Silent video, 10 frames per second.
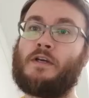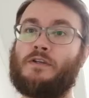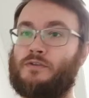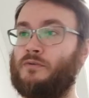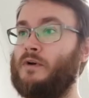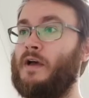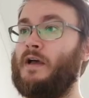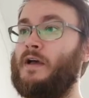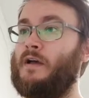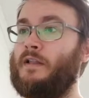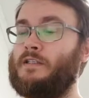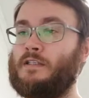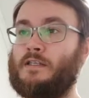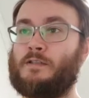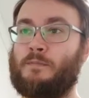So let's just
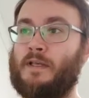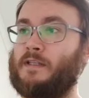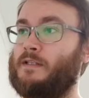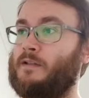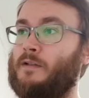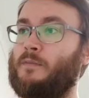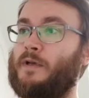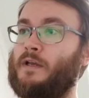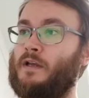explain this a little bit.